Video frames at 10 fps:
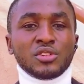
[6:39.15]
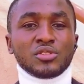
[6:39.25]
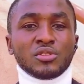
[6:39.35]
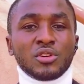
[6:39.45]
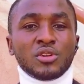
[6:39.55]

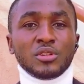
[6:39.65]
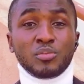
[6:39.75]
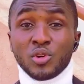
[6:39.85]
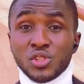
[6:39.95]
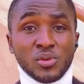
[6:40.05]
So God,
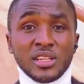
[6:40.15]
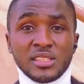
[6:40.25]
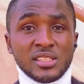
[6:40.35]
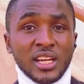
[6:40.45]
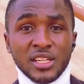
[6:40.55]

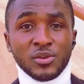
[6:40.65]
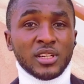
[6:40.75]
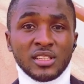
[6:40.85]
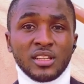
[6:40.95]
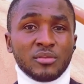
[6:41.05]
punctuality, that's
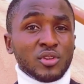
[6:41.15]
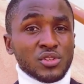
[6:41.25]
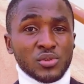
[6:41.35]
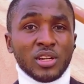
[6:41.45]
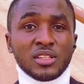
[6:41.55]
one thing.
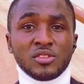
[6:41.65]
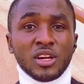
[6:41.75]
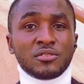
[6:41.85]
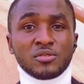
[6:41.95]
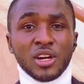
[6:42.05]
Punctuality, you
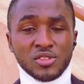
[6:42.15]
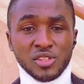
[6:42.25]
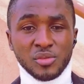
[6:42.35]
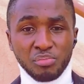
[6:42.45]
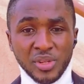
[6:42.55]
have to
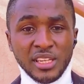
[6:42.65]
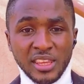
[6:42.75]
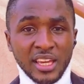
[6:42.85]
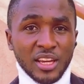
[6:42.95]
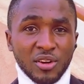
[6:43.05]
actually be
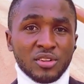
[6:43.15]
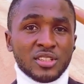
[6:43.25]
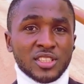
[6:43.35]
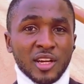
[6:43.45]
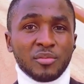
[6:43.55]
there on
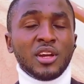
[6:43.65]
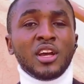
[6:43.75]
time.